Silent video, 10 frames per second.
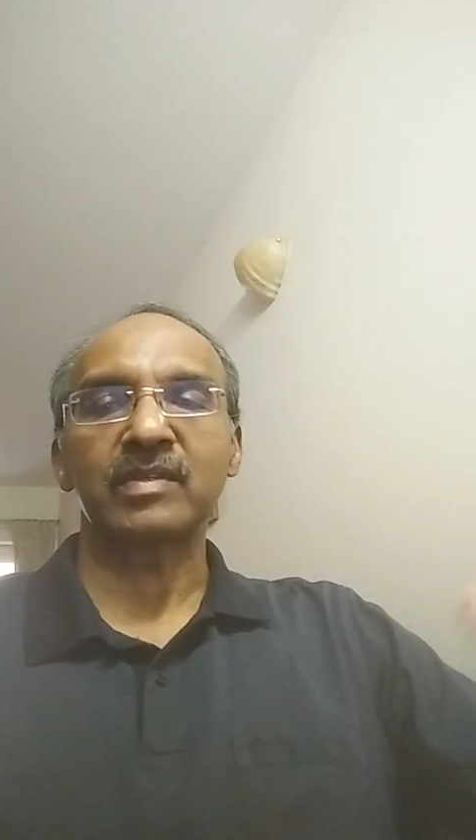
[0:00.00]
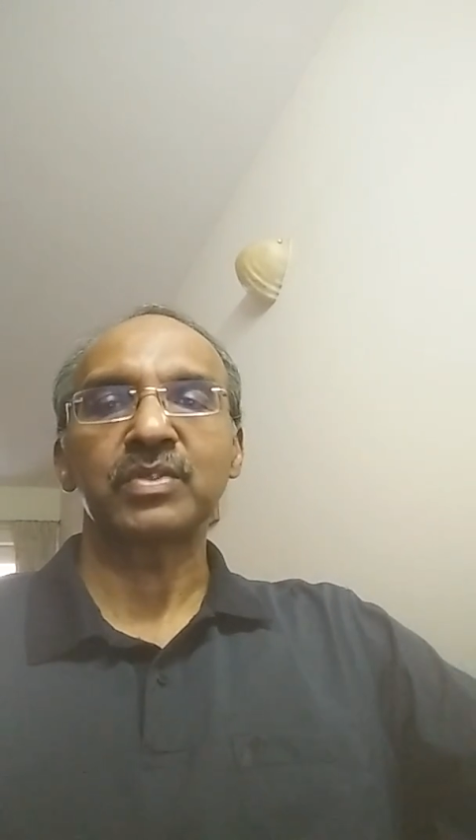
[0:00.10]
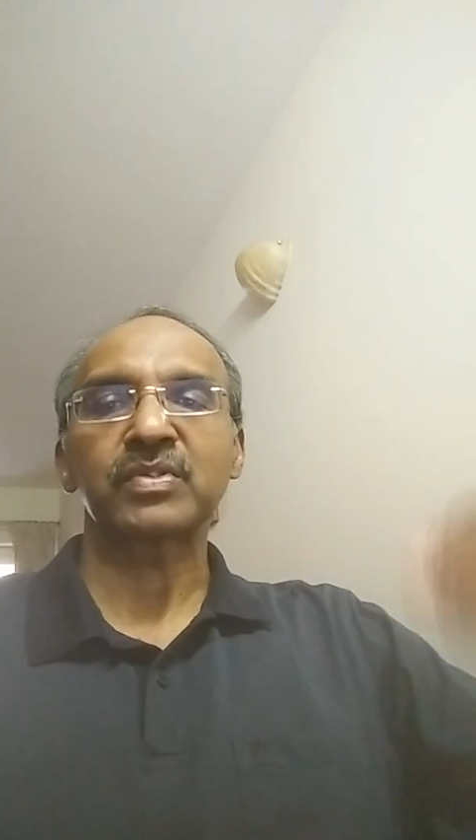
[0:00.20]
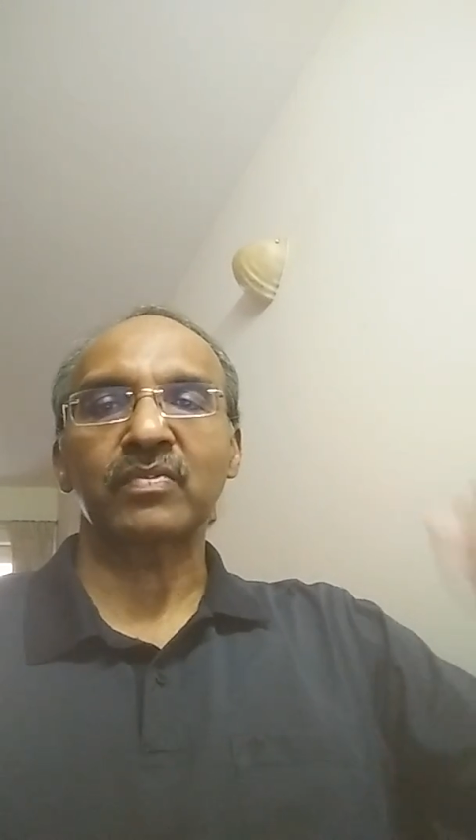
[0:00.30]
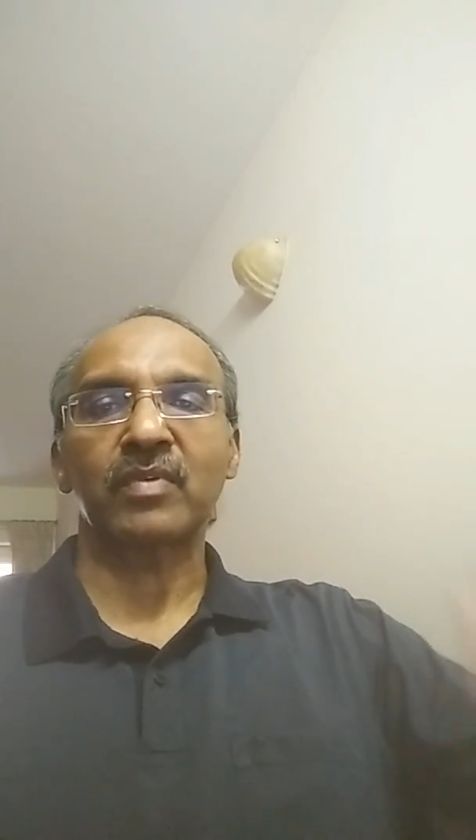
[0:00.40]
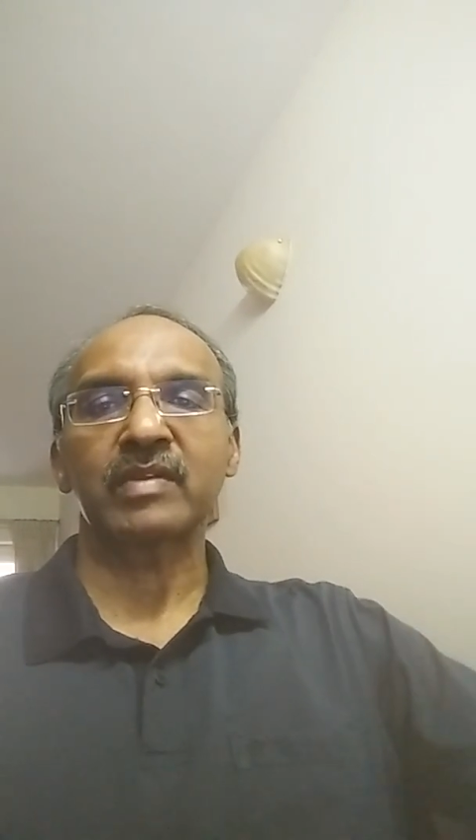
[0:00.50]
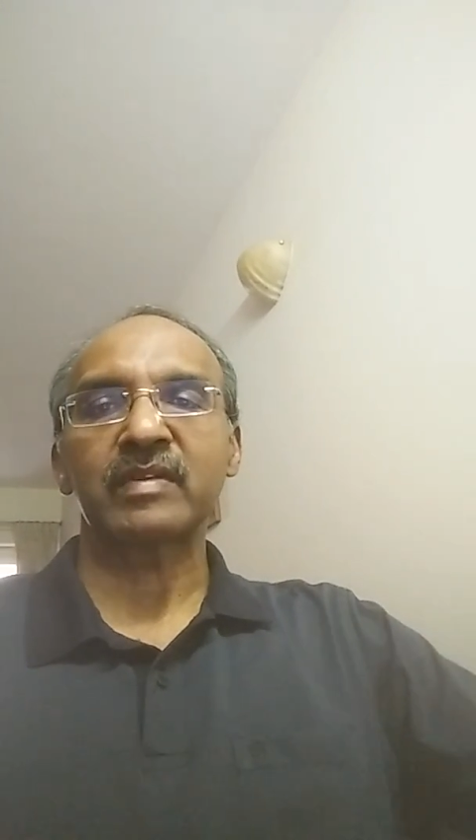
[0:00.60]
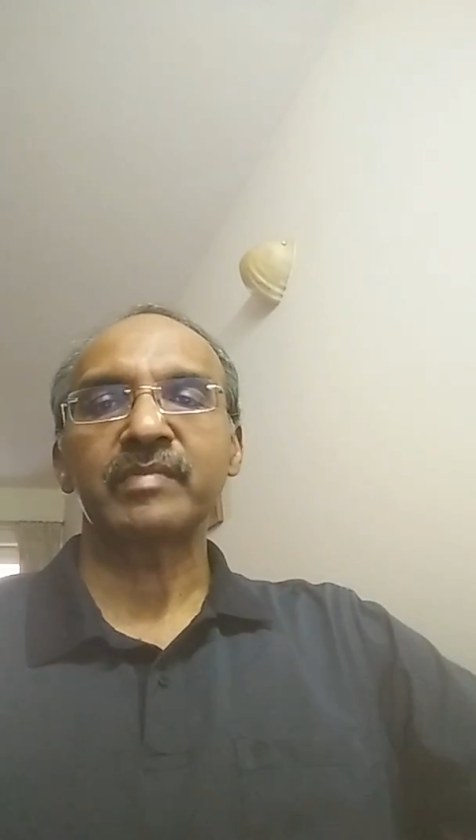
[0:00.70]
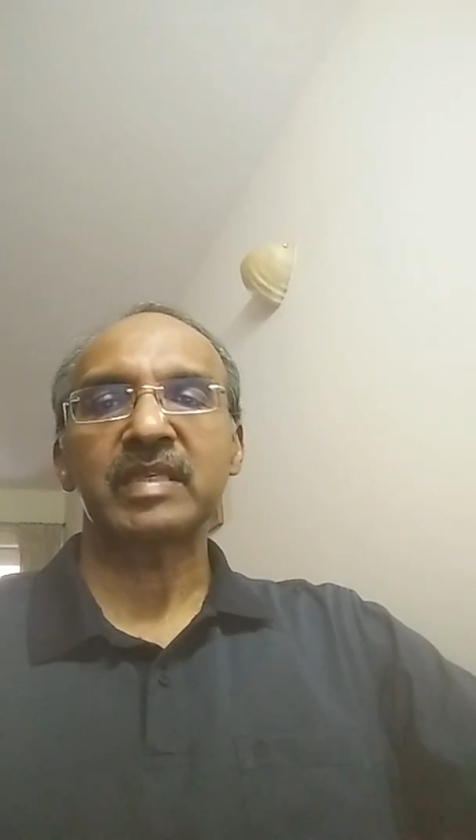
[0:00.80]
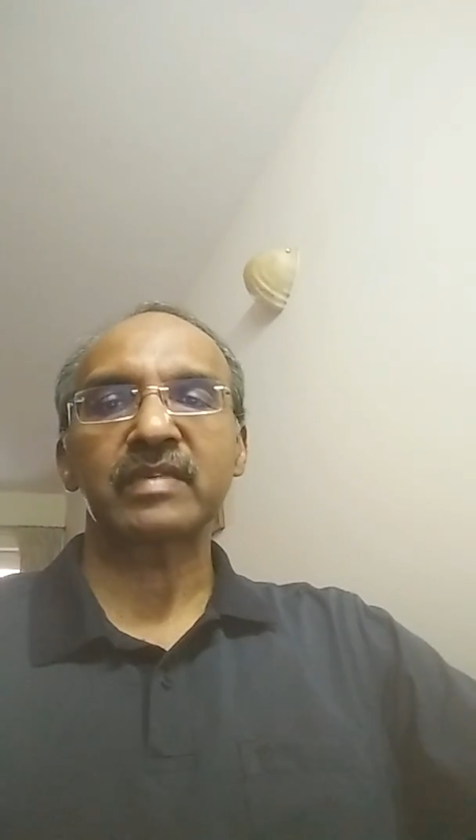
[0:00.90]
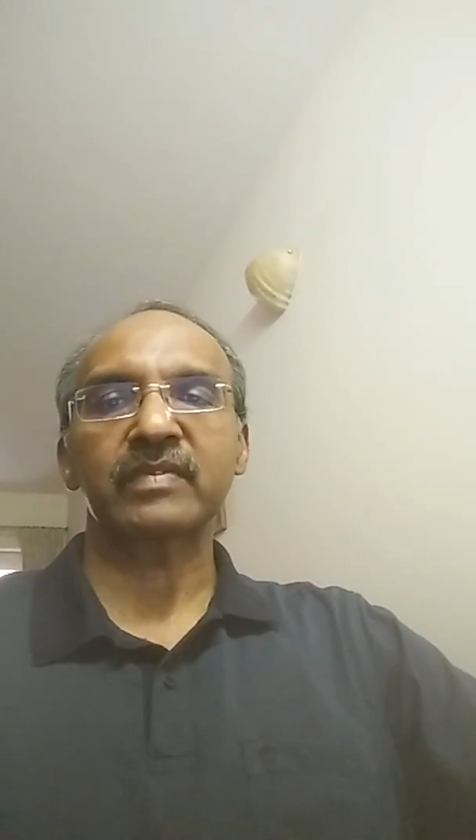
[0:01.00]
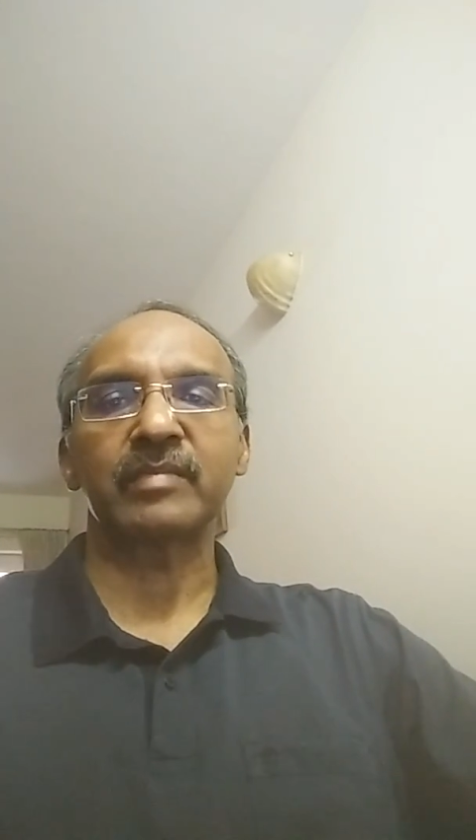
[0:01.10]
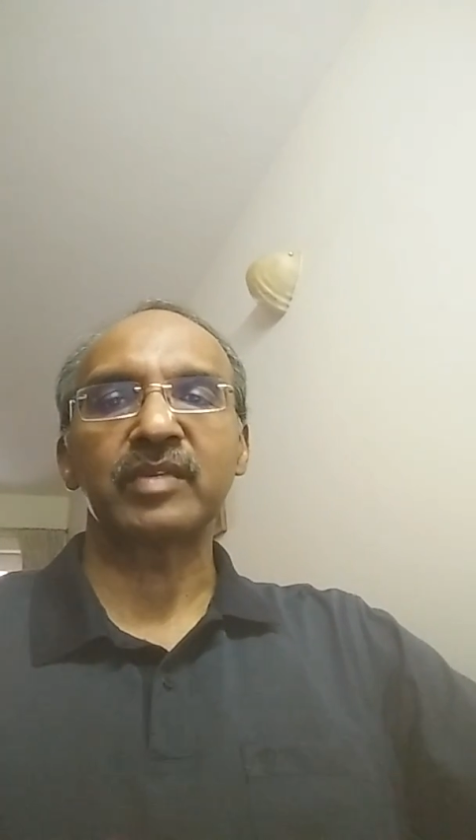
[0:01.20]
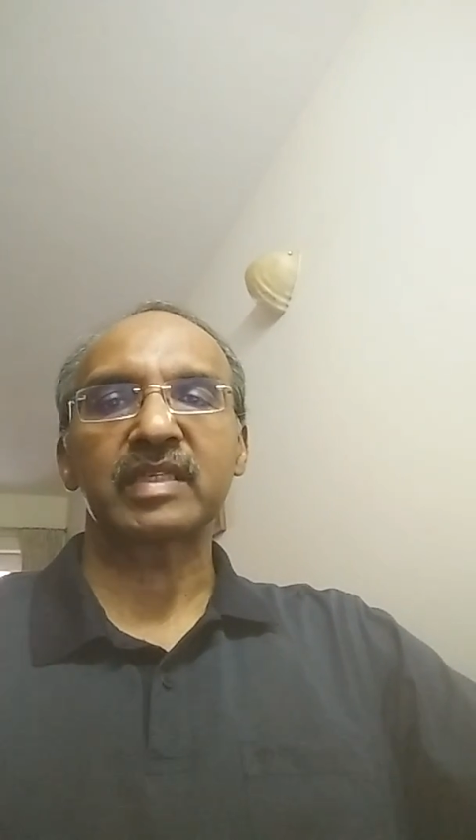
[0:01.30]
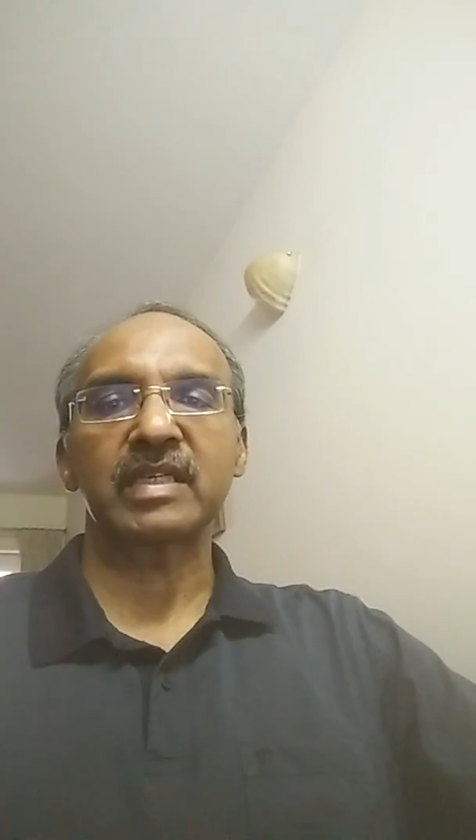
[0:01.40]
Use whatever means of
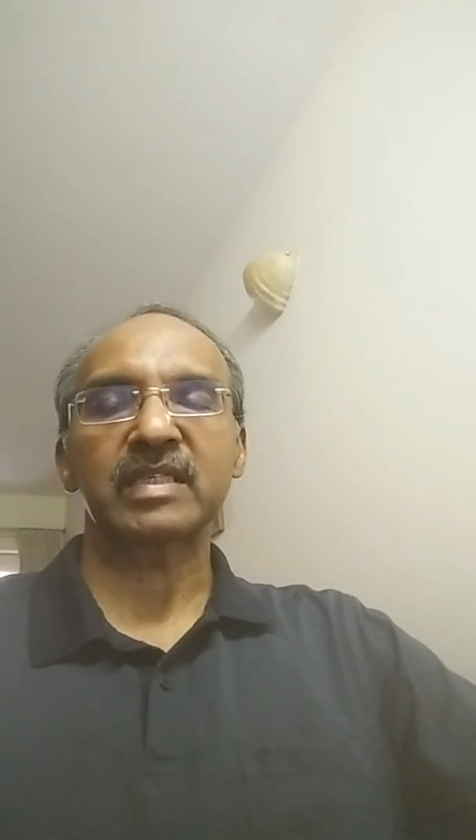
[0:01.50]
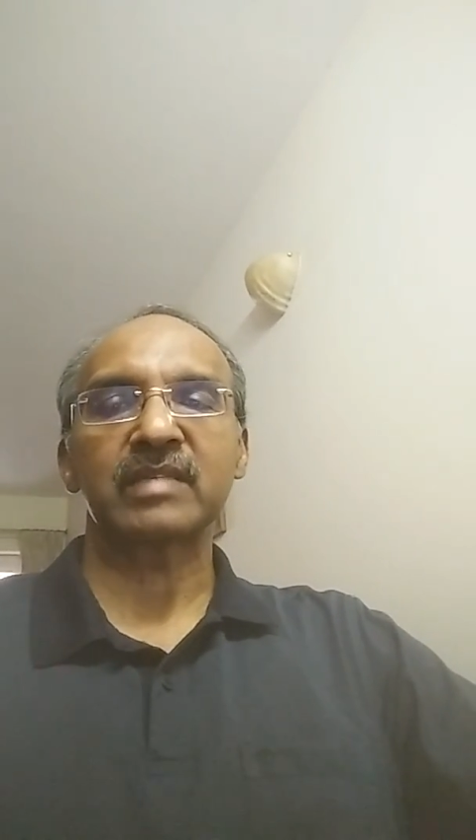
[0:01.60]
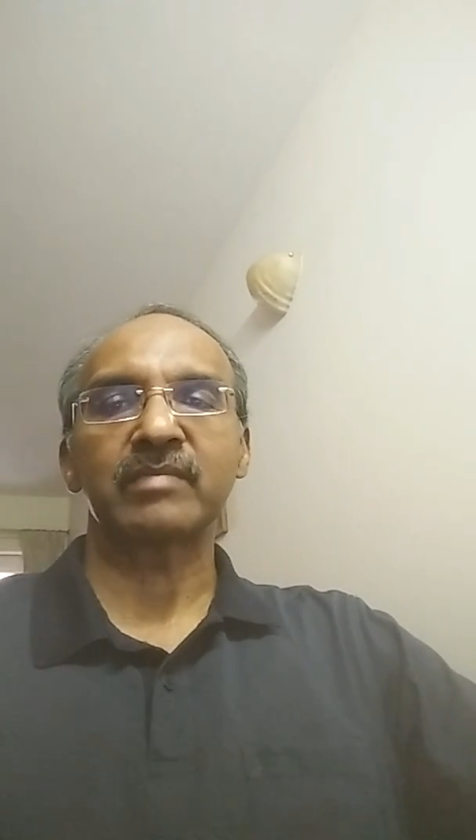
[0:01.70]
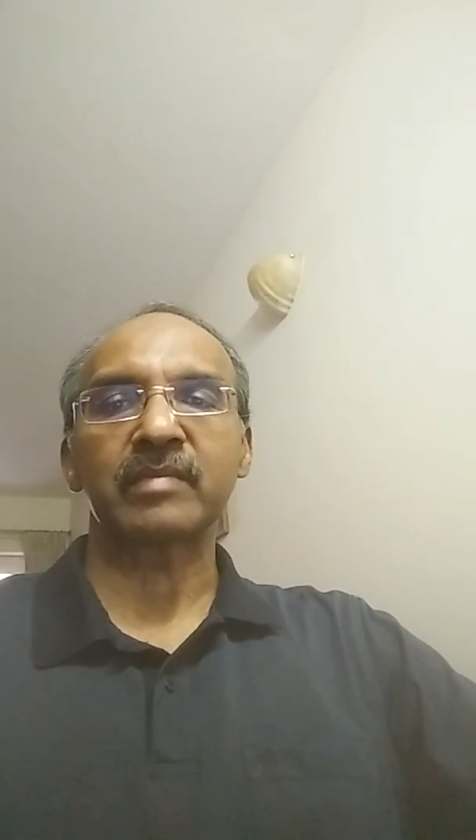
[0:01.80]
communication,